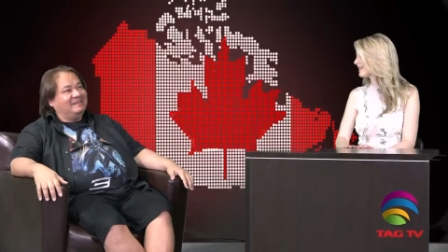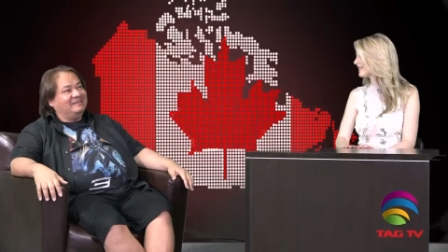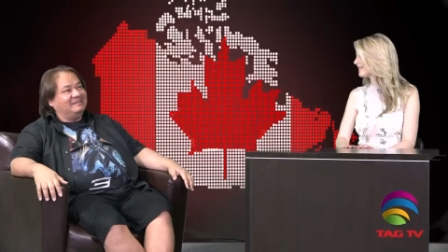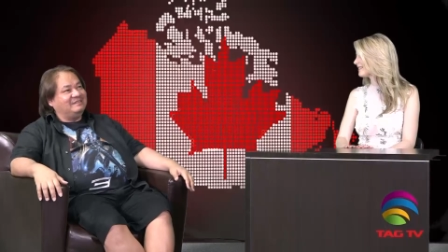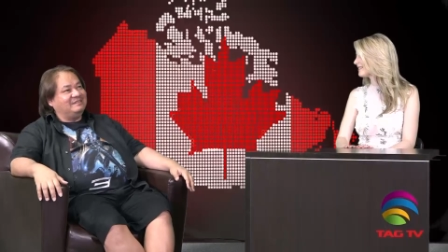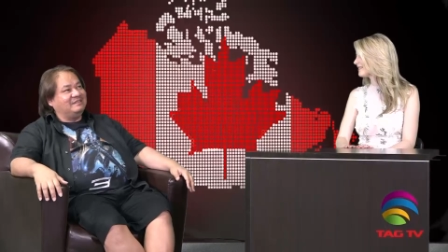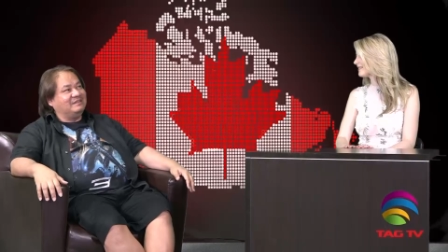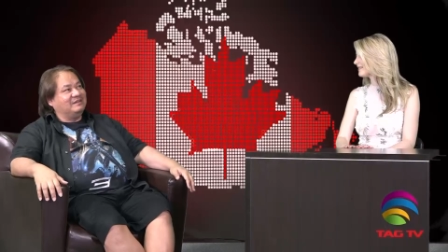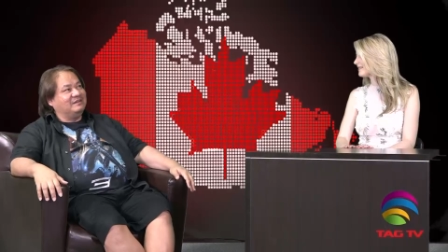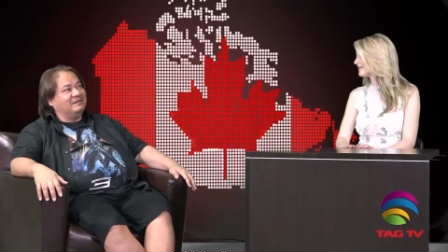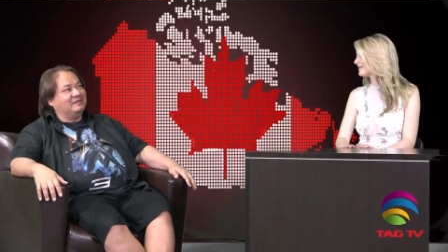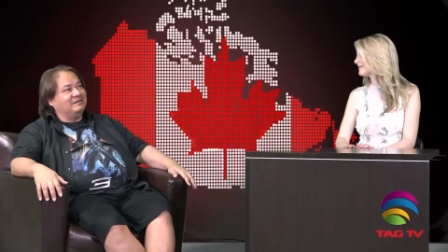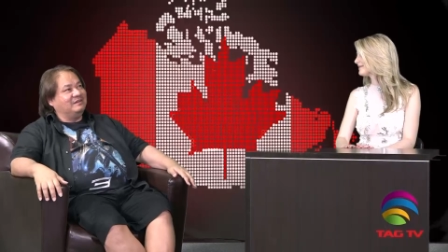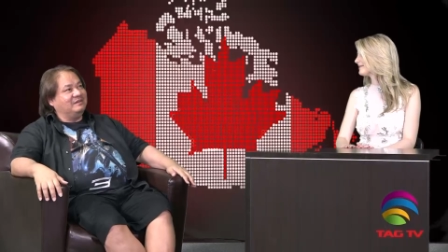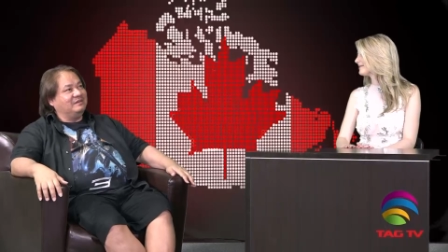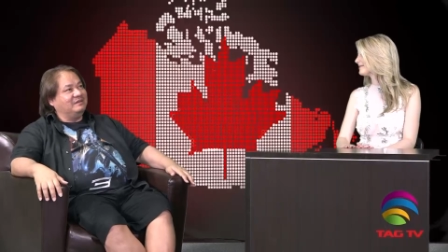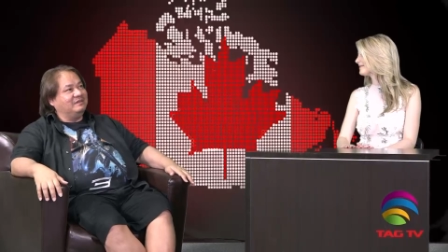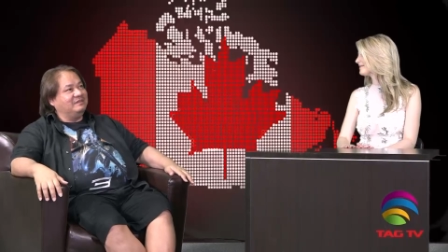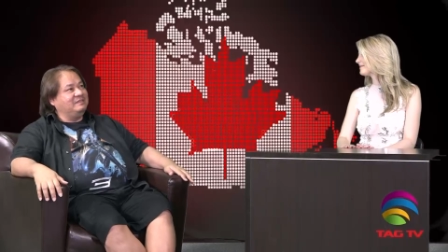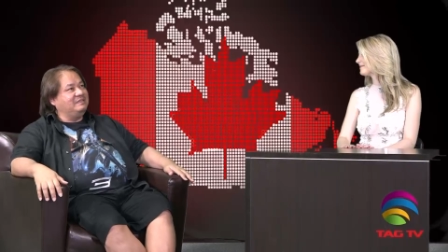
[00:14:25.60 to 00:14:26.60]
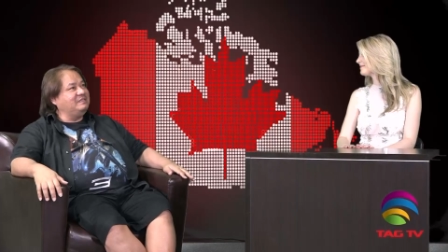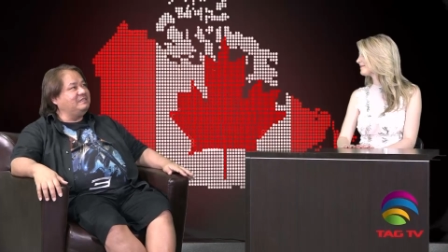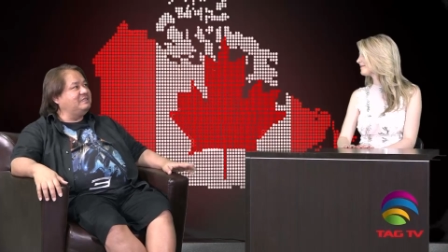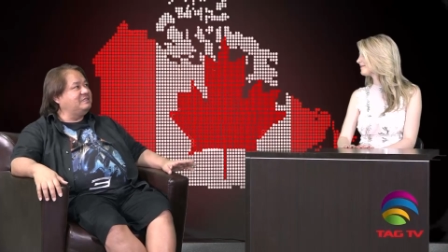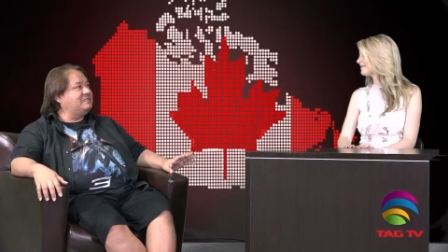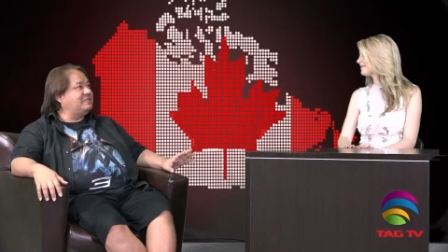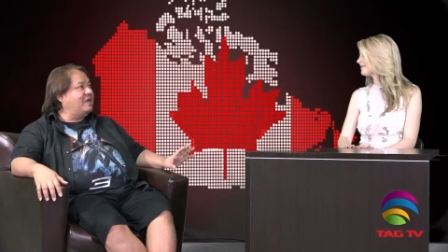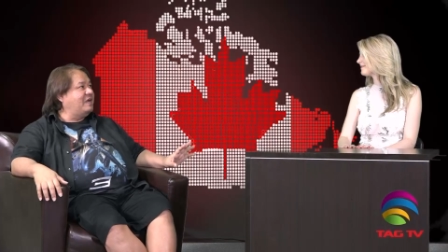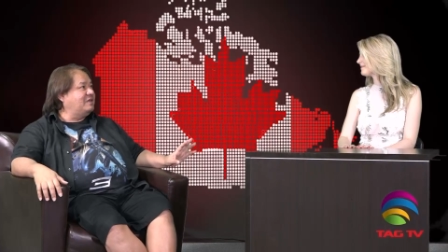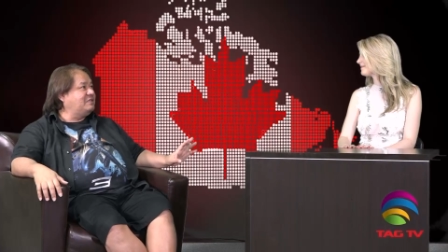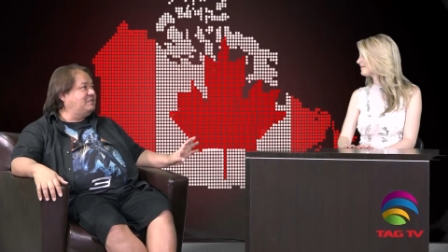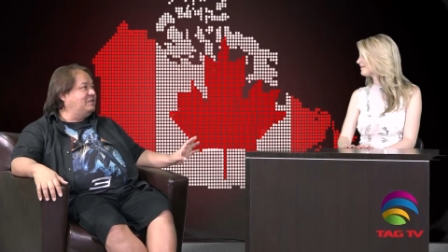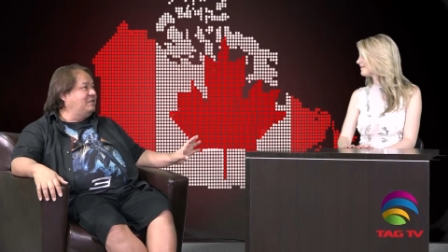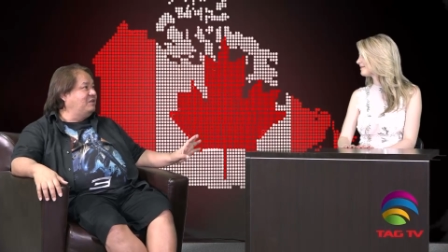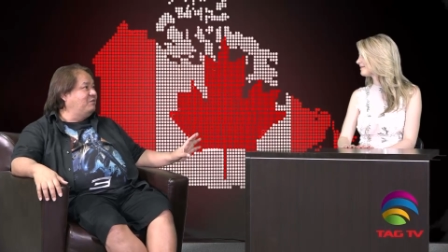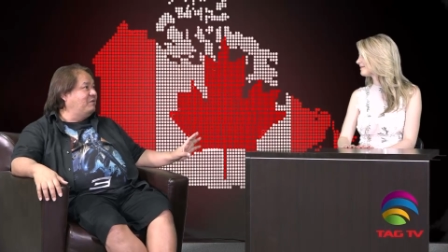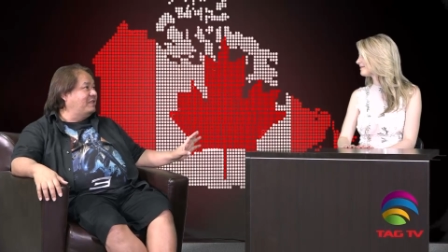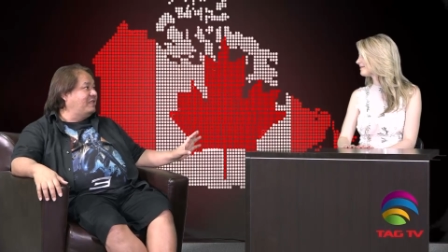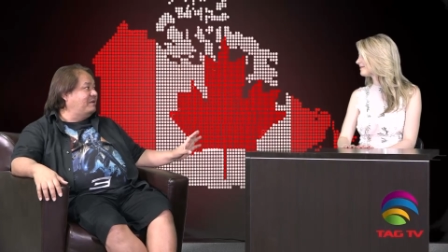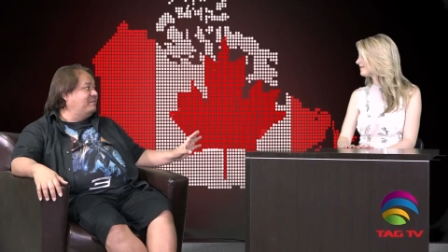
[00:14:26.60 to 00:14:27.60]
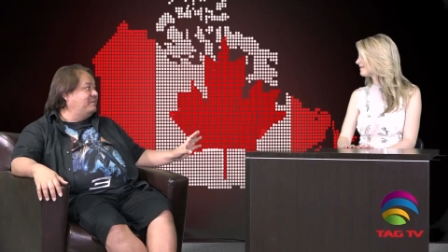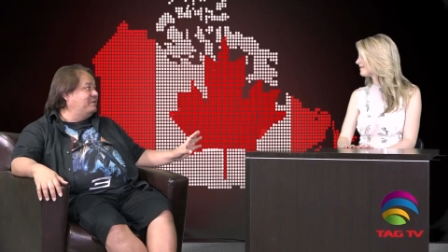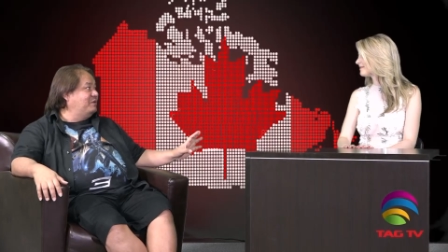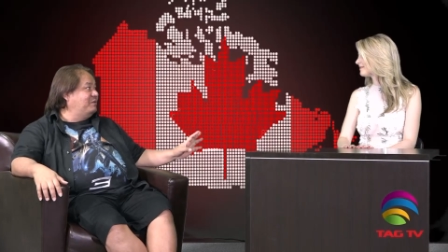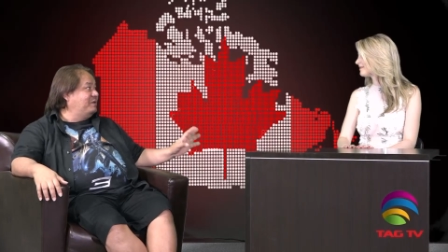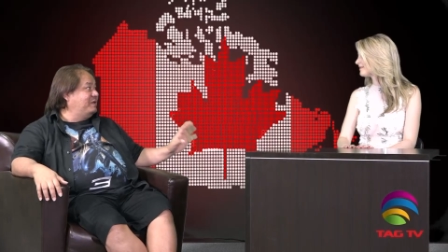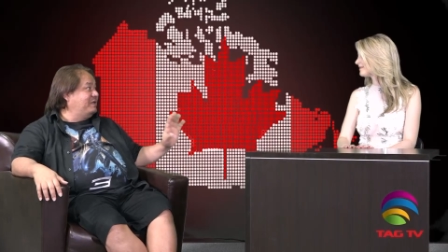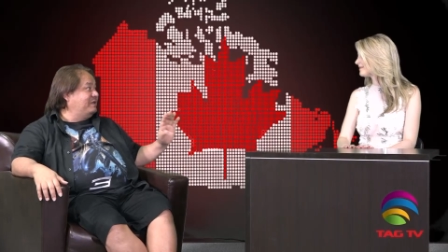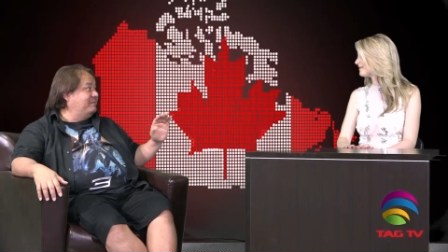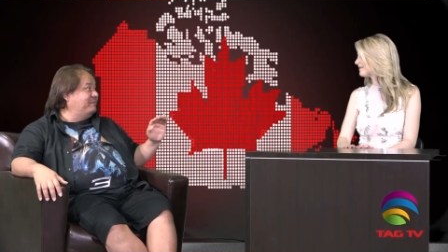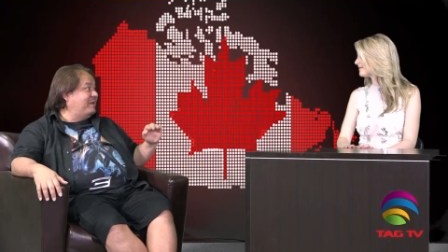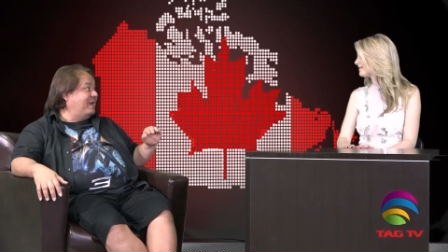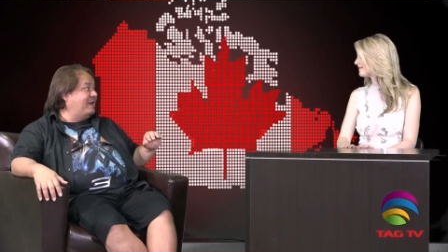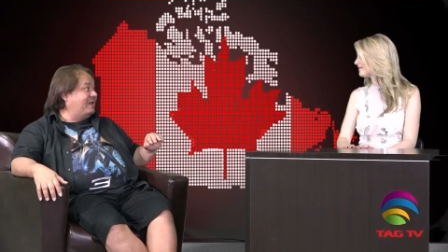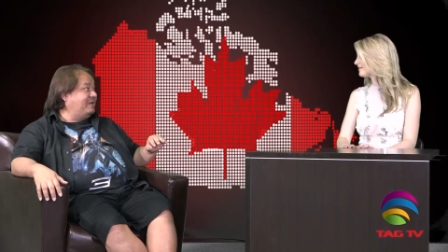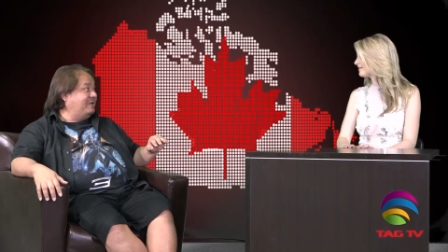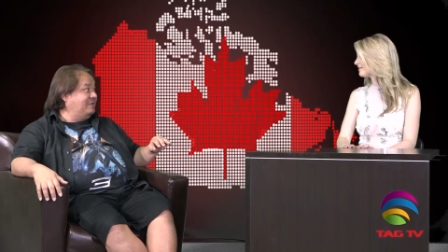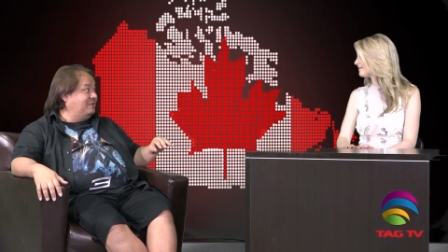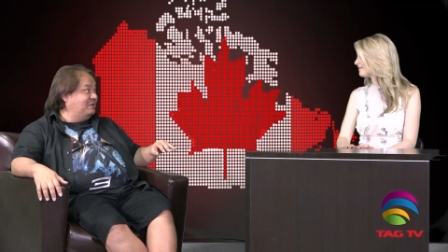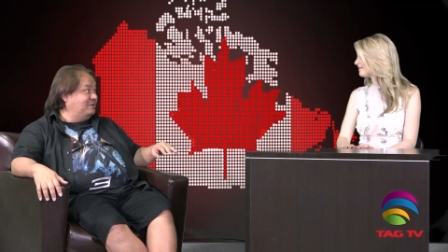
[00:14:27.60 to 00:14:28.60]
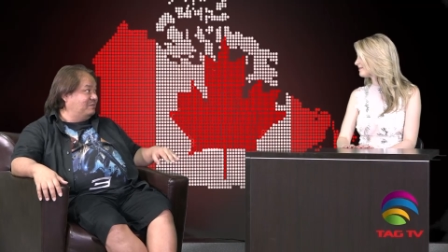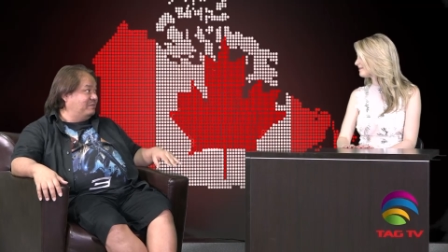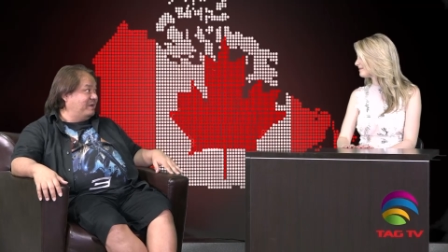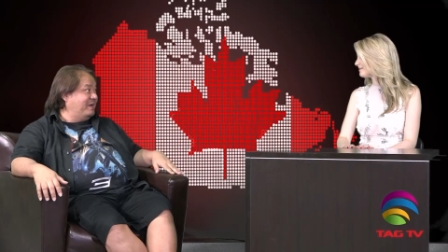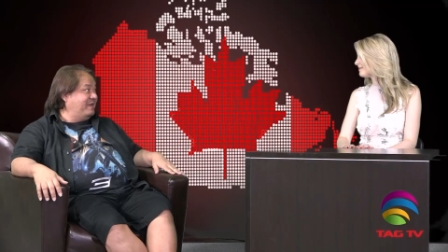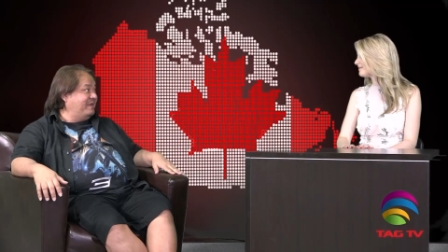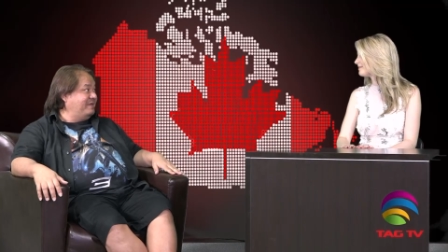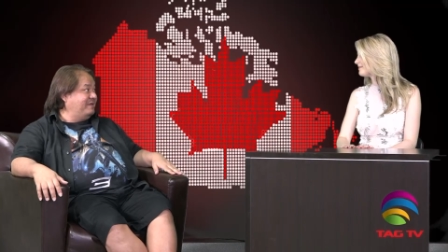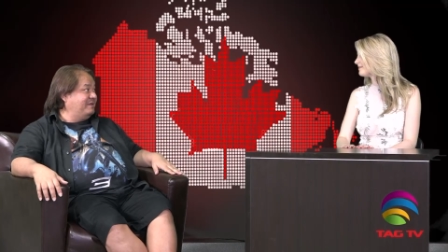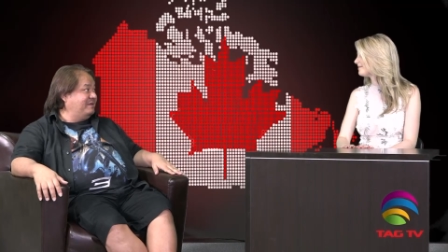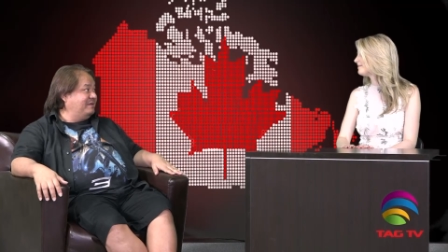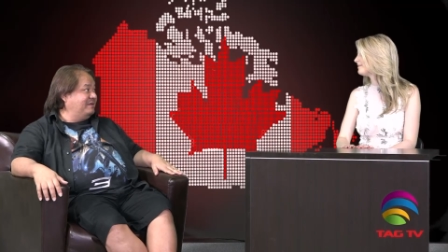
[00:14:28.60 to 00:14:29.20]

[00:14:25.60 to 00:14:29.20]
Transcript: So this is actually what I'm doing back in Dubai,